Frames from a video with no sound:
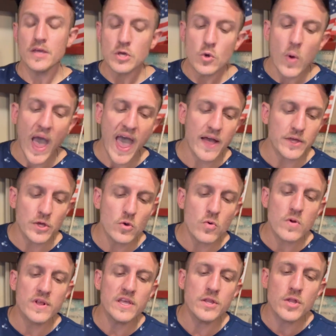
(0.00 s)
You
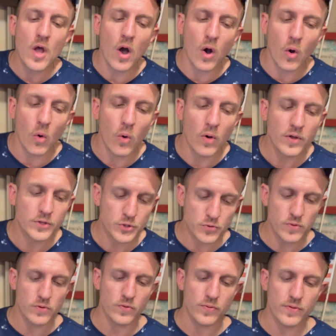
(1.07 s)
already know
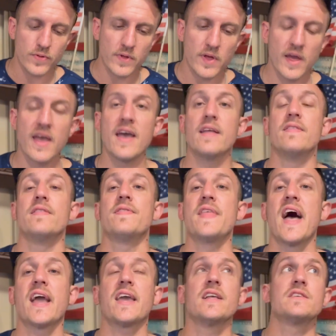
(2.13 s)
truth, and
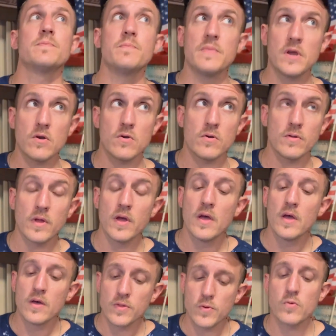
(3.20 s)
that gets mirrored
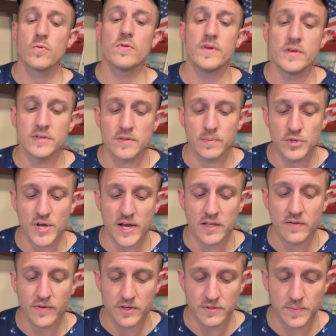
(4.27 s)
through the
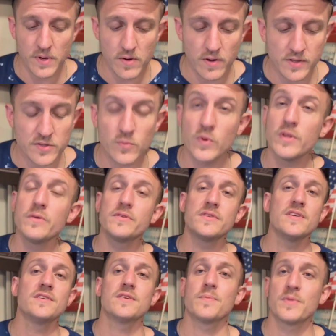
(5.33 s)
subjective experience when you
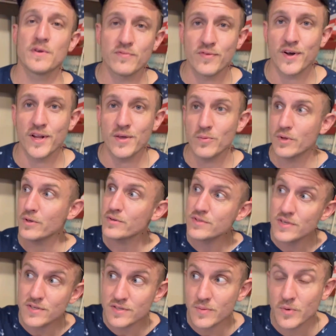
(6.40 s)
see something funny, when you
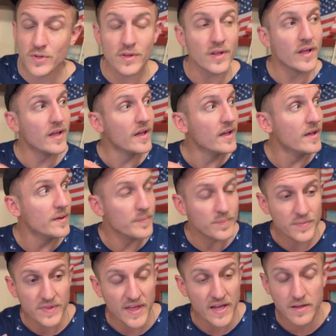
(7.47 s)
see someone
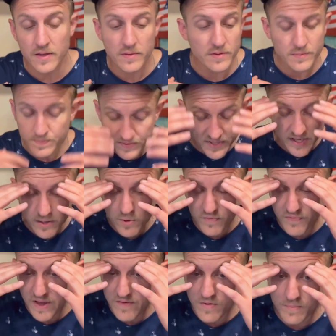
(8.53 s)
that, say your
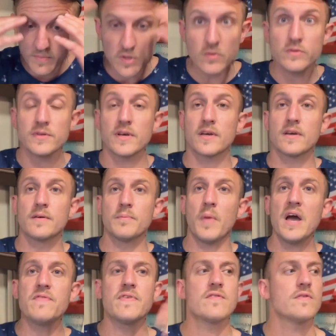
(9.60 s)
favorite music.
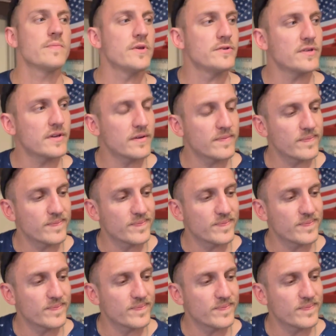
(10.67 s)
My favorite music